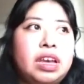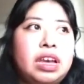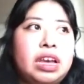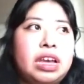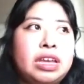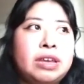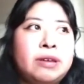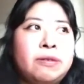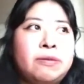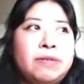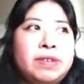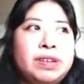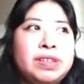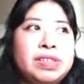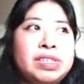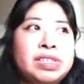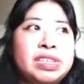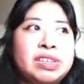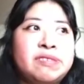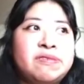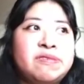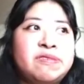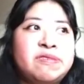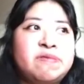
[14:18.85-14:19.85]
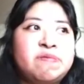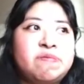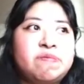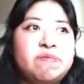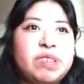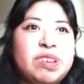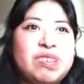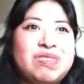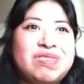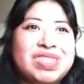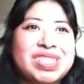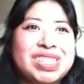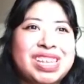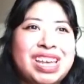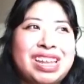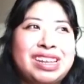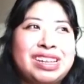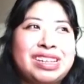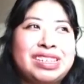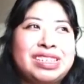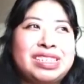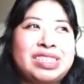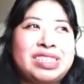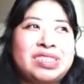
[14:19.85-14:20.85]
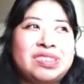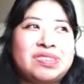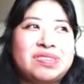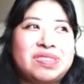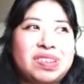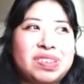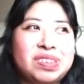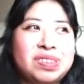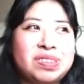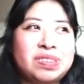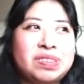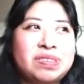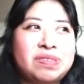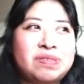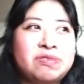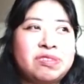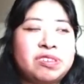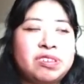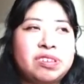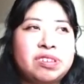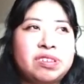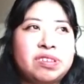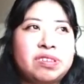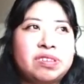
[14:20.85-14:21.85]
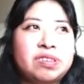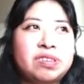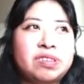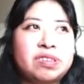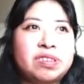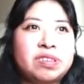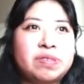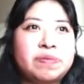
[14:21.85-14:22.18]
It was kind of stressful.